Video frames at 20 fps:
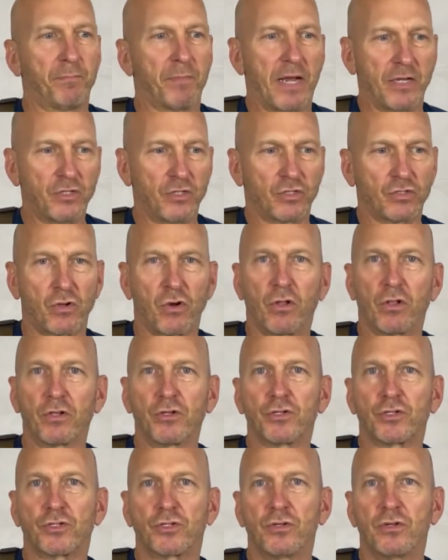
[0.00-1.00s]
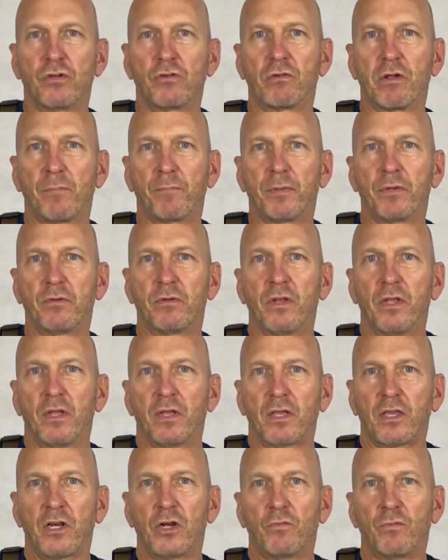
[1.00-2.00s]
I just call it your shooting grip. And,
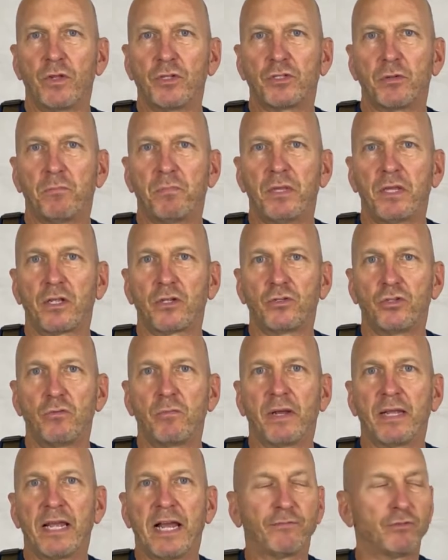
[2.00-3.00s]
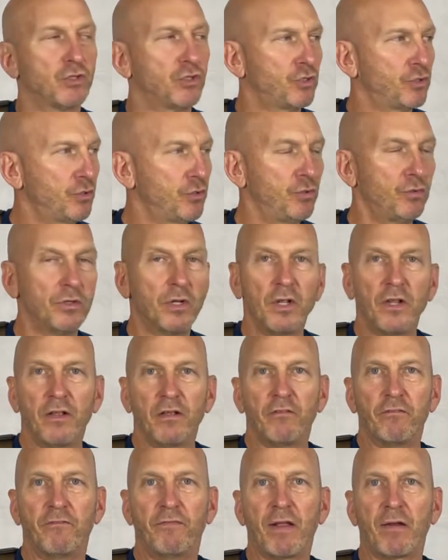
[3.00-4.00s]
reason being is you might have to shoot
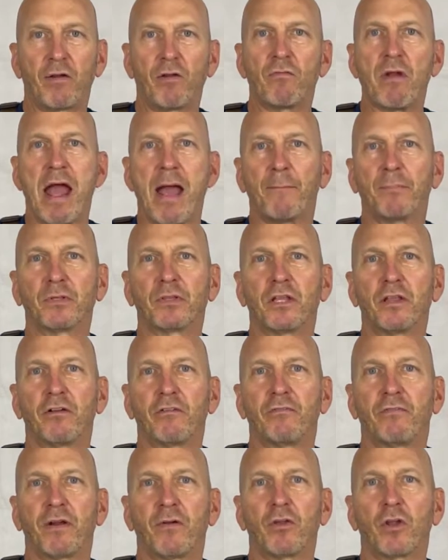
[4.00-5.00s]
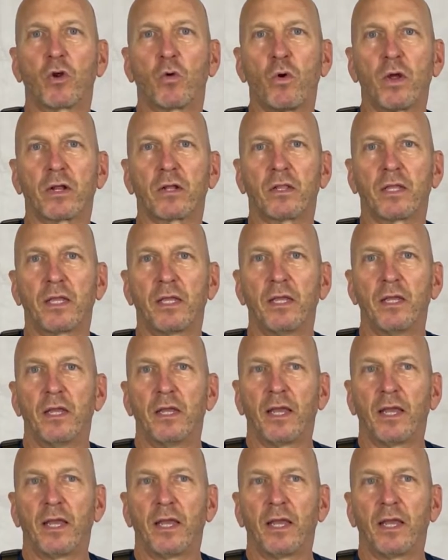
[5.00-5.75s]
very rapidly or very quickly,